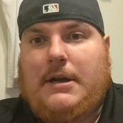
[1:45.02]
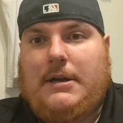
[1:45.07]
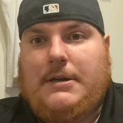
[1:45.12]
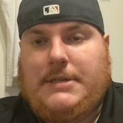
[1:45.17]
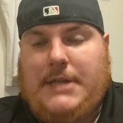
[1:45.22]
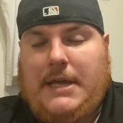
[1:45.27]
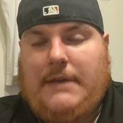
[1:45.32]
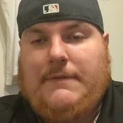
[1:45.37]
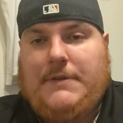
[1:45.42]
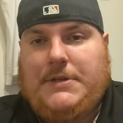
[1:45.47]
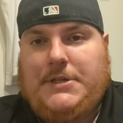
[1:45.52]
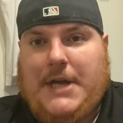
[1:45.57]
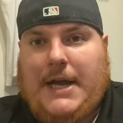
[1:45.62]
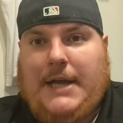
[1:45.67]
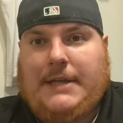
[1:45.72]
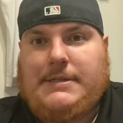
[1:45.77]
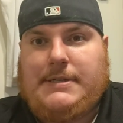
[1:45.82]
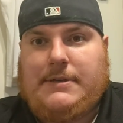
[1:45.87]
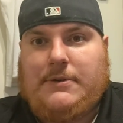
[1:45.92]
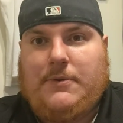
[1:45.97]
David
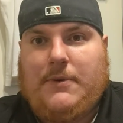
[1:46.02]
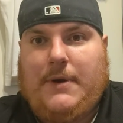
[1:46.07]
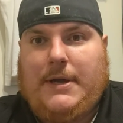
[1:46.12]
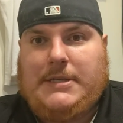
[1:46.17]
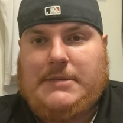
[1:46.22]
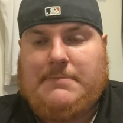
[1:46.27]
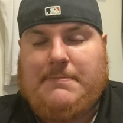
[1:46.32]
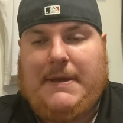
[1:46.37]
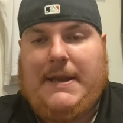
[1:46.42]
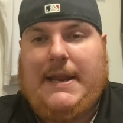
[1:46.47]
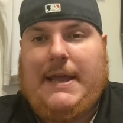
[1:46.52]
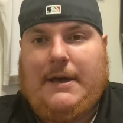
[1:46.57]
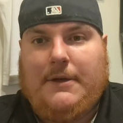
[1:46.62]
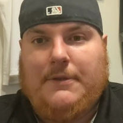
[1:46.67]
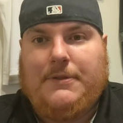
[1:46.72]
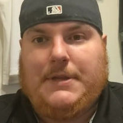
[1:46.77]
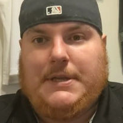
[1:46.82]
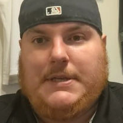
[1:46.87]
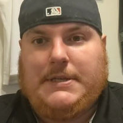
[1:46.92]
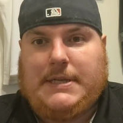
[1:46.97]
Johnson, who hasn't been
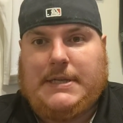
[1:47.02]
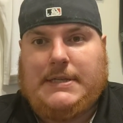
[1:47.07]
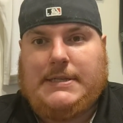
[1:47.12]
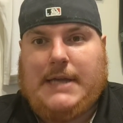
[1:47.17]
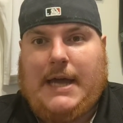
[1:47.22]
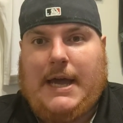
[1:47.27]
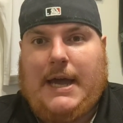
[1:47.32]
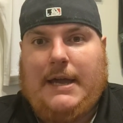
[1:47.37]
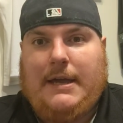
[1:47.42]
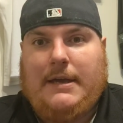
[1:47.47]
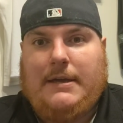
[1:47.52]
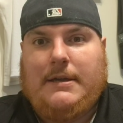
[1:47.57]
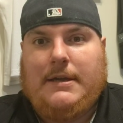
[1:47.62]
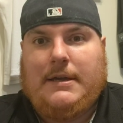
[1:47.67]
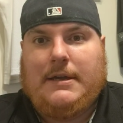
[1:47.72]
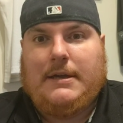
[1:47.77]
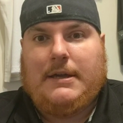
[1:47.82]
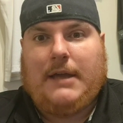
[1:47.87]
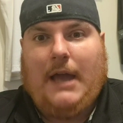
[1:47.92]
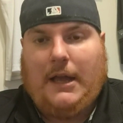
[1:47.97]
healthy since I
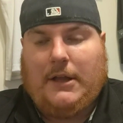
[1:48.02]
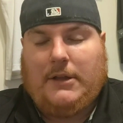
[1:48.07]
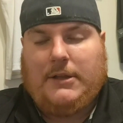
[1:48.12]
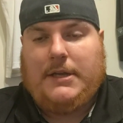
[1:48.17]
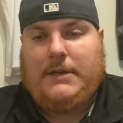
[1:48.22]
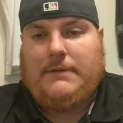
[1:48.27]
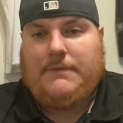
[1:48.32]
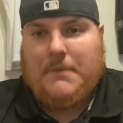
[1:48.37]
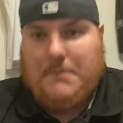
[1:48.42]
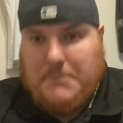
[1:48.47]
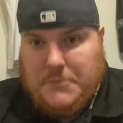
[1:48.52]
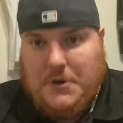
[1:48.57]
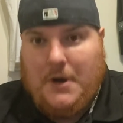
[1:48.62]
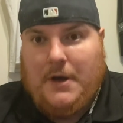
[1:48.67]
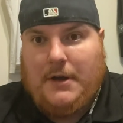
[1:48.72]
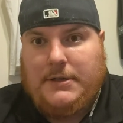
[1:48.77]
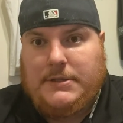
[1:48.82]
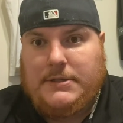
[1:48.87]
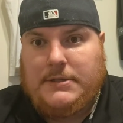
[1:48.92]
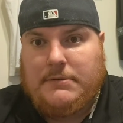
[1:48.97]
got clean from
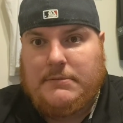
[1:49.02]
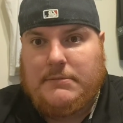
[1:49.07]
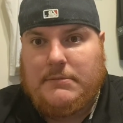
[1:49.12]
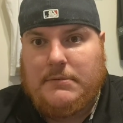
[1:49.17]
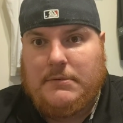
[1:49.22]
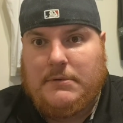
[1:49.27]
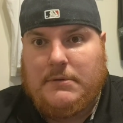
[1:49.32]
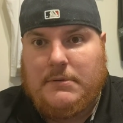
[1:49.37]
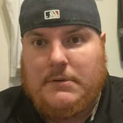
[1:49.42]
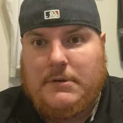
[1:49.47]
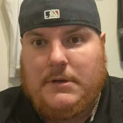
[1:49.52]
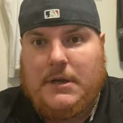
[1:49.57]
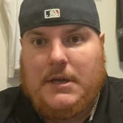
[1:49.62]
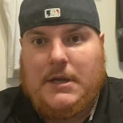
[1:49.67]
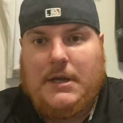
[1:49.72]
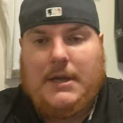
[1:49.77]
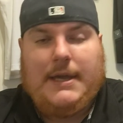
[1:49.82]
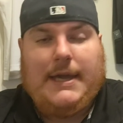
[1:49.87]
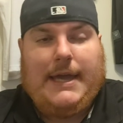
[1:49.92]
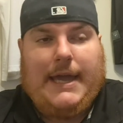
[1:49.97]
drugs.
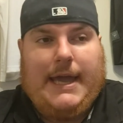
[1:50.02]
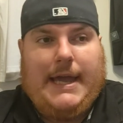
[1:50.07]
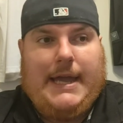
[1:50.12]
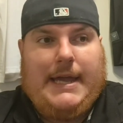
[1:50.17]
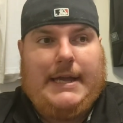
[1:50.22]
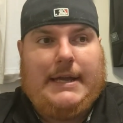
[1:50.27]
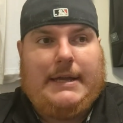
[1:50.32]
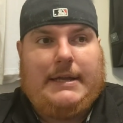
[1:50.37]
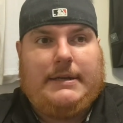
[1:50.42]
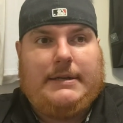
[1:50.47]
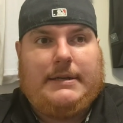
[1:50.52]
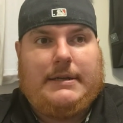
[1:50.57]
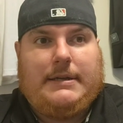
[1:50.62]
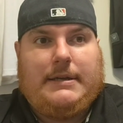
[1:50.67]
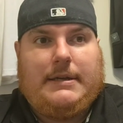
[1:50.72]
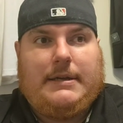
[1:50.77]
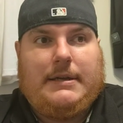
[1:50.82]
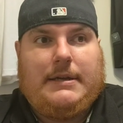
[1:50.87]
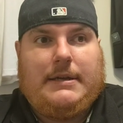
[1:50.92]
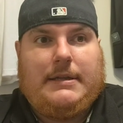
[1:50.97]
And
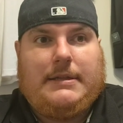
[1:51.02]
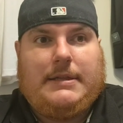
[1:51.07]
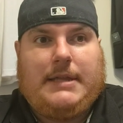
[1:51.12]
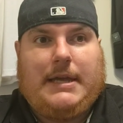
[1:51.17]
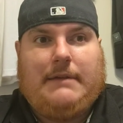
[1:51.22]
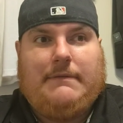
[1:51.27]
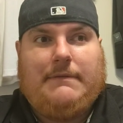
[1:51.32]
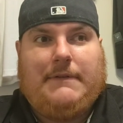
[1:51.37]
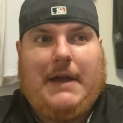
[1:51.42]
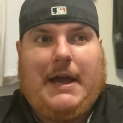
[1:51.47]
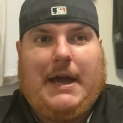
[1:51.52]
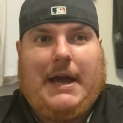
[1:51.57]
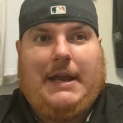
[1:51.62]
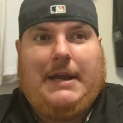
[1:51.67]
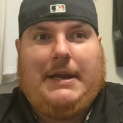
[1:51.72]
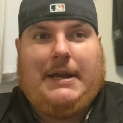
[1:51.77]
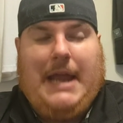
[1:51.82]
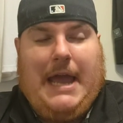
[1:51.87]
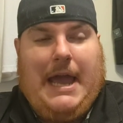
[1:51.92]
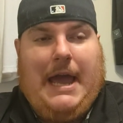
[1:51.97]
they've
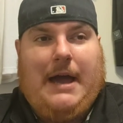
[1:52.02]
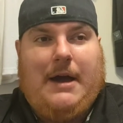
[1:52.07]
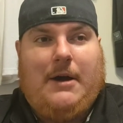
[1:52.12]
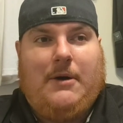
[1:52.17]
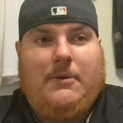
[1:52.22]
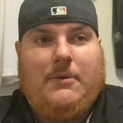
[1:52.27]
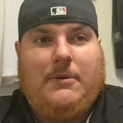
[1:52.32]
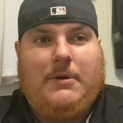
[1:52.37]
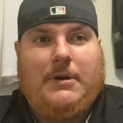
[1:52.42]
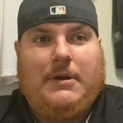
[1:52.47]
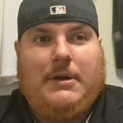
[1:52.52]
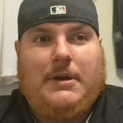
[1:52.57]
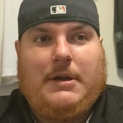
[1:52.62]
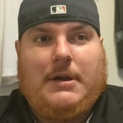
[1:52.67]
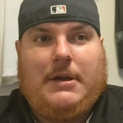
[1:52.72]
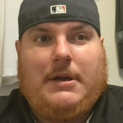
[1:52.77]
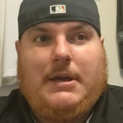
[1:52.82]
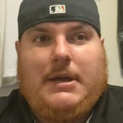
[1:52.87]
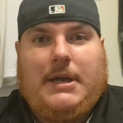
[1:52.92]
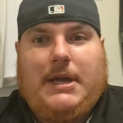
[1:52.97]
got now
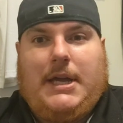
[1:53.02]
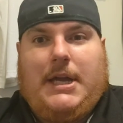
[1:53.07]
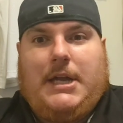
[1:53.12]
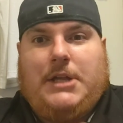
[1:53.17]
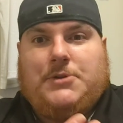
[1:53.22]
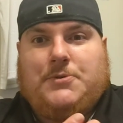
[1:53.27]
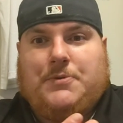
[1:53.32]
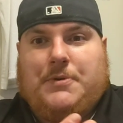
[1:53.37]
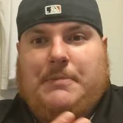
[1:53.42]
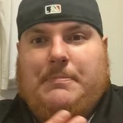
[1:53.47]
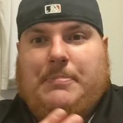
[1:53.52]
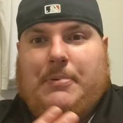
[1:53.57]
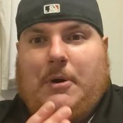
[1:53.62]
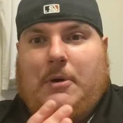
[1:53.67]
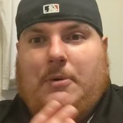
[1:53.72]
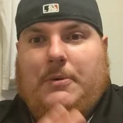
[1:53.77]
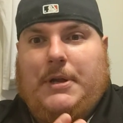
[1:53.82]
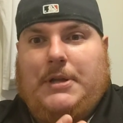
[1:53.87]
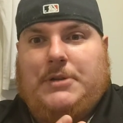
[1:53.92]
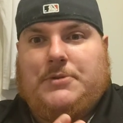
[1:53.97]

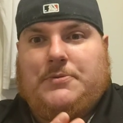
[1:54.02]
injury-prone.